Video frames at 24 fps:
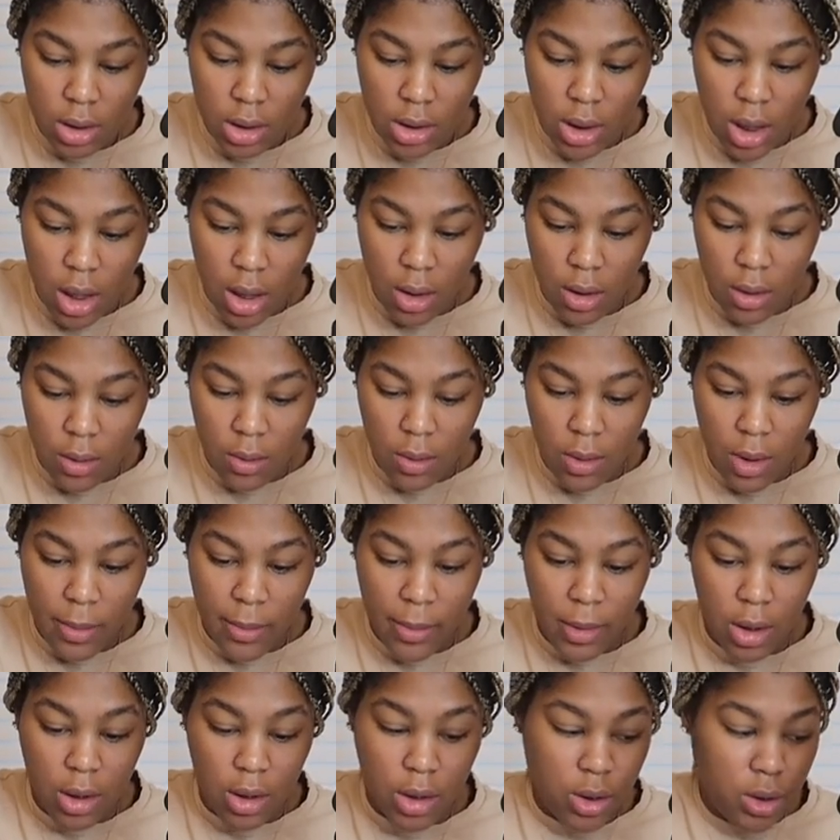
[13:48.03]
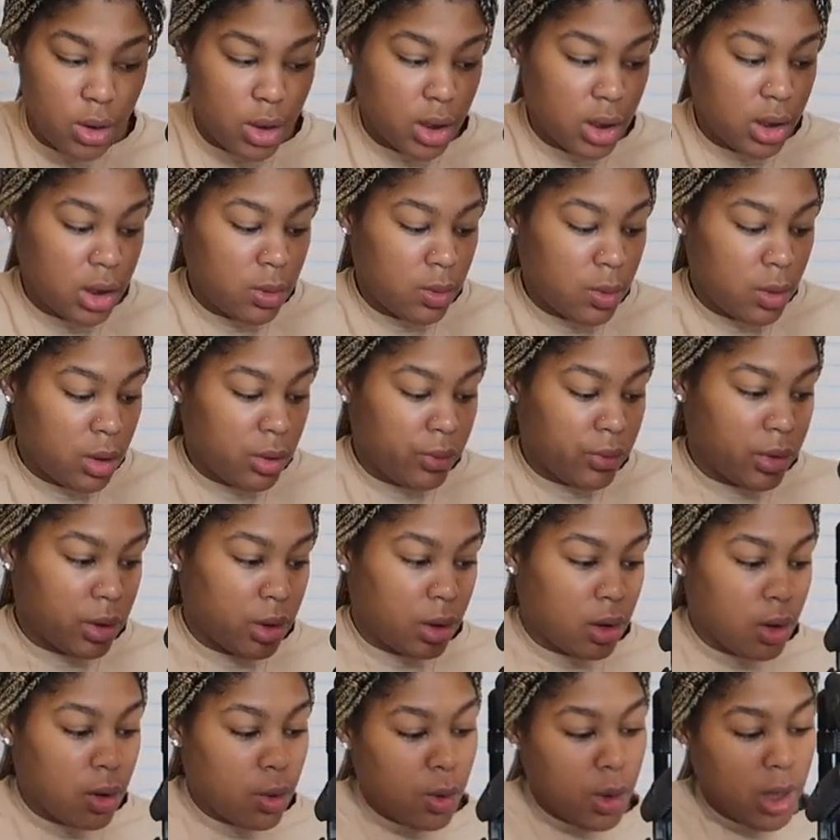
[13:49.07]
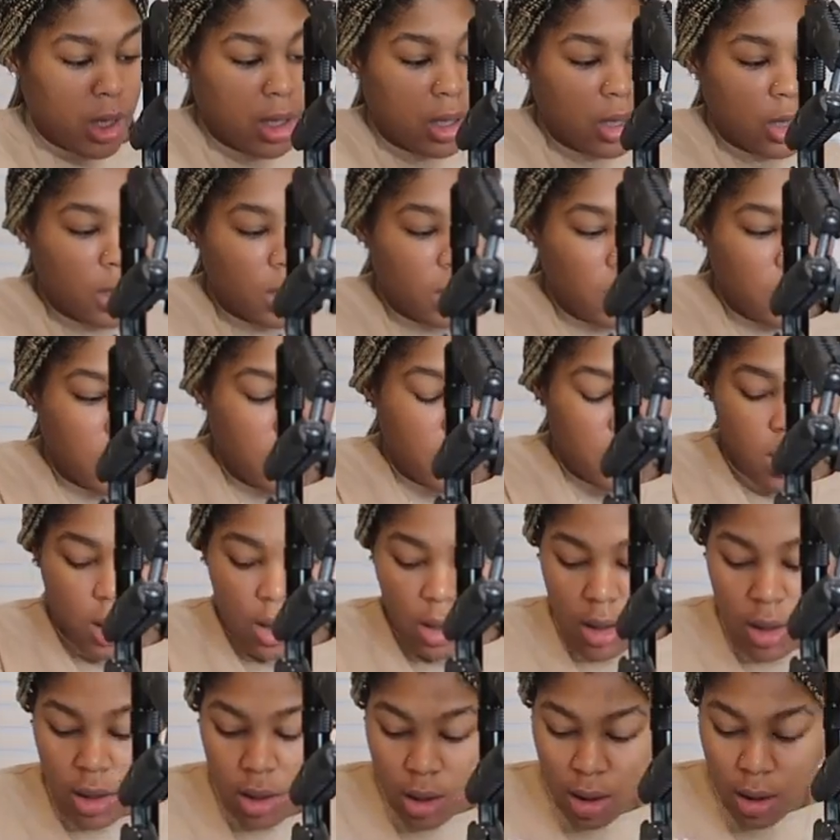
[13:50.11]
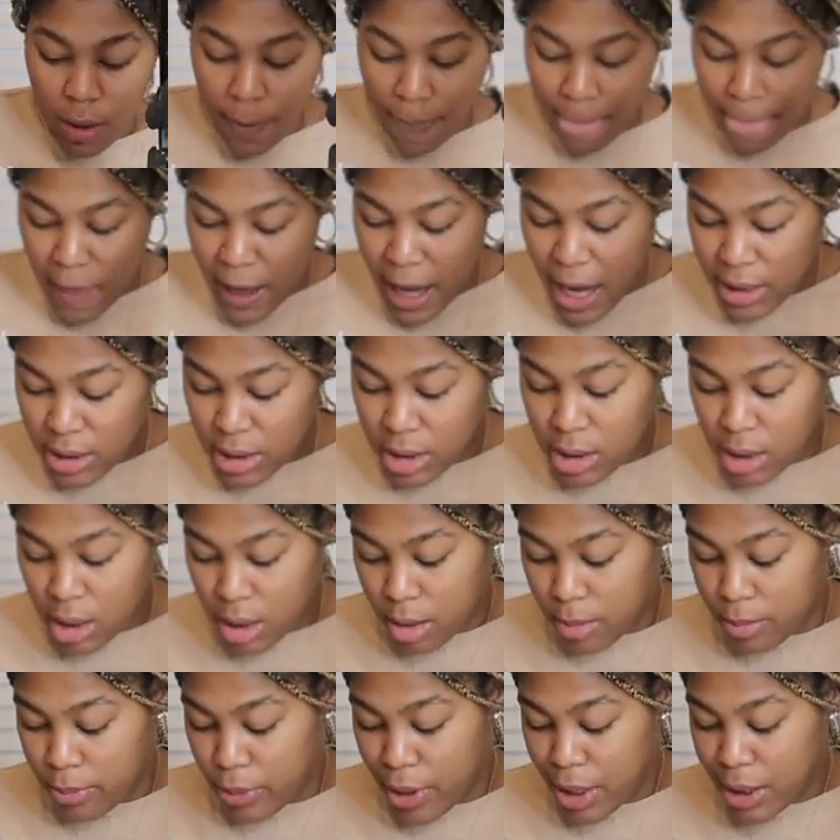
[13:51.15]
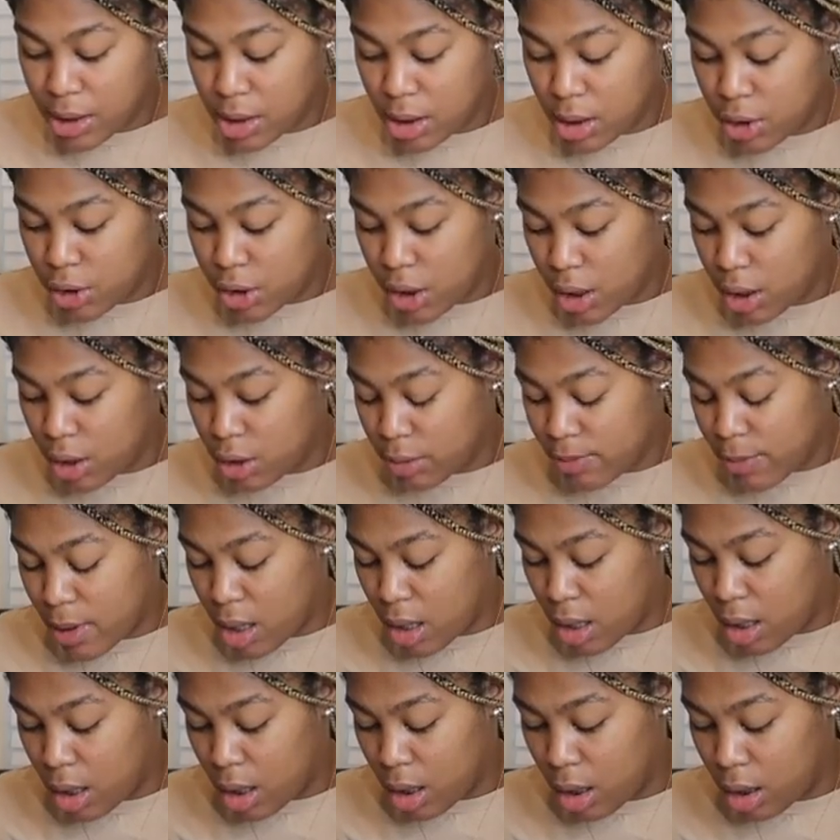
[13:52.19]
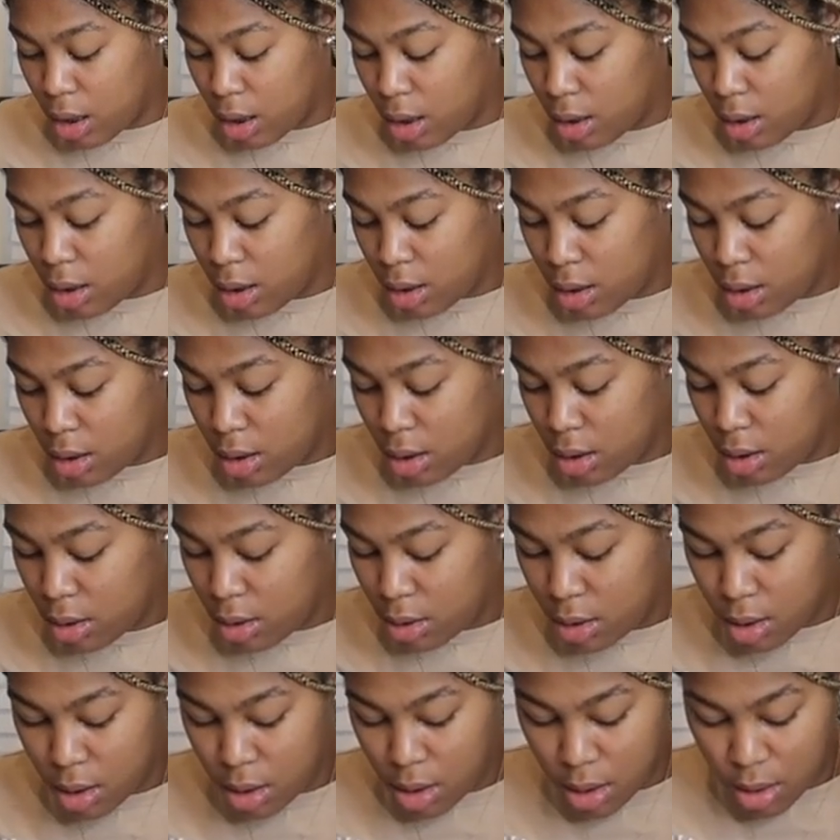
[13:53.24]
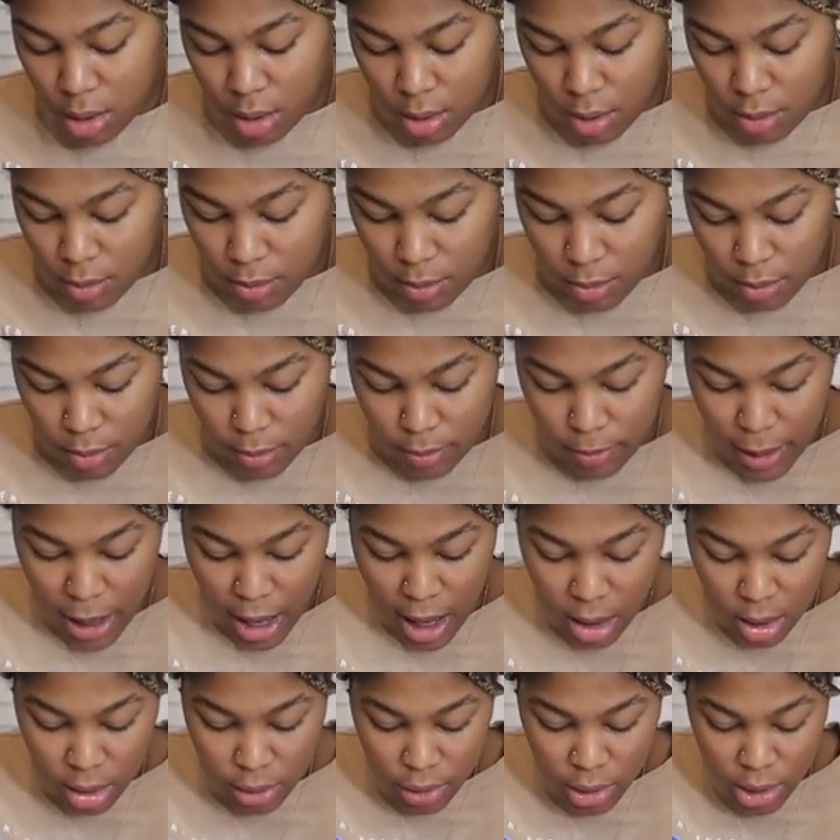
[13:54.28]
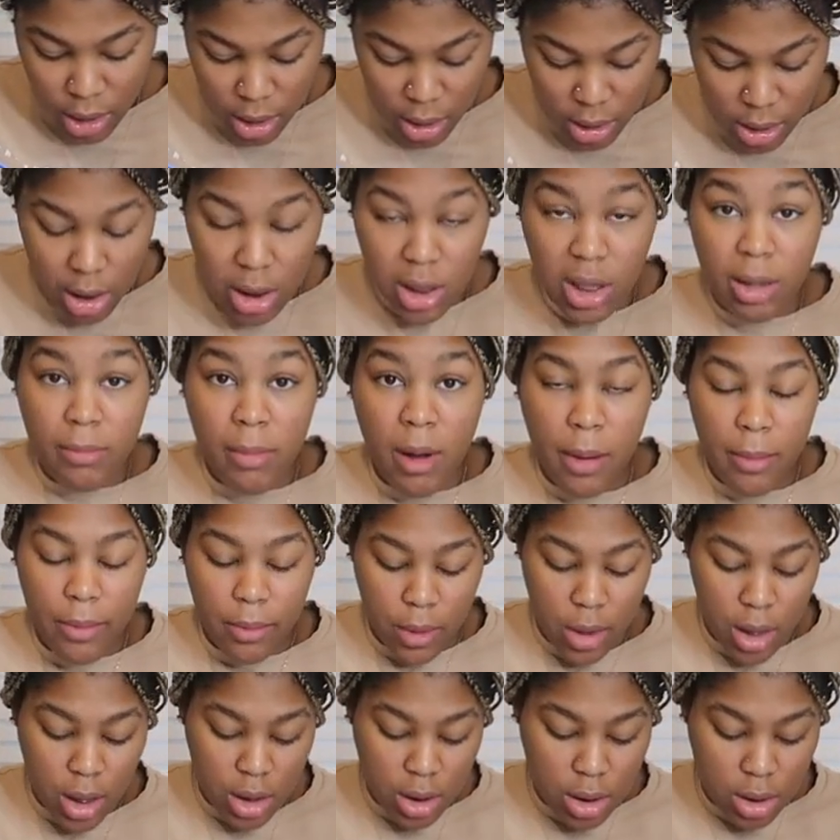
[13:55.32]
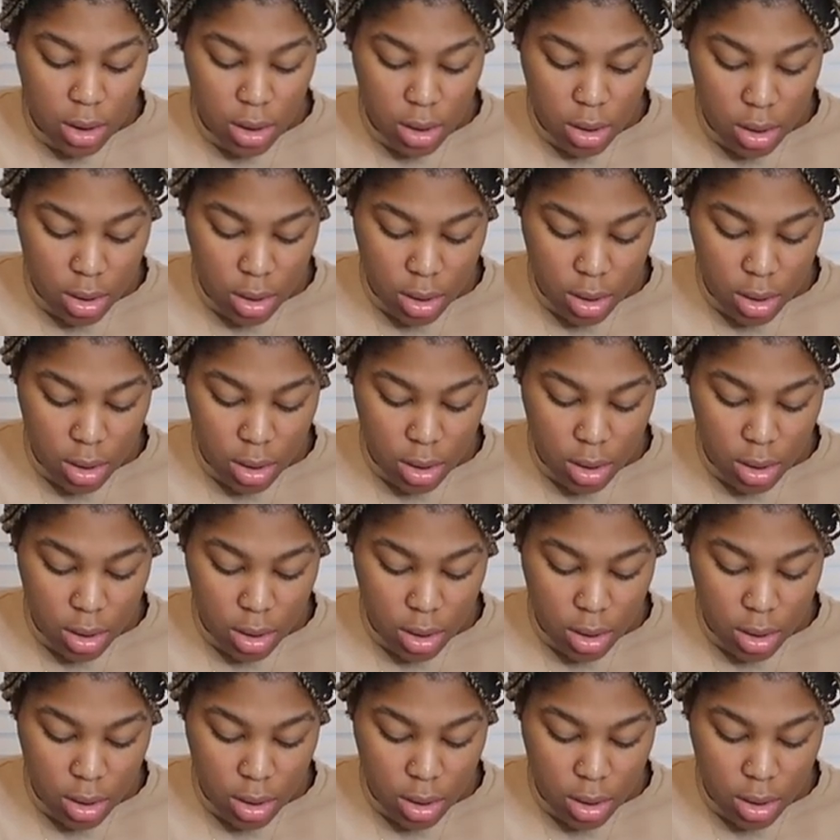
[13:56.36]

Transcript: So I'm gonna do this one really quick. I have to take a break to change my battery and to clean my brush,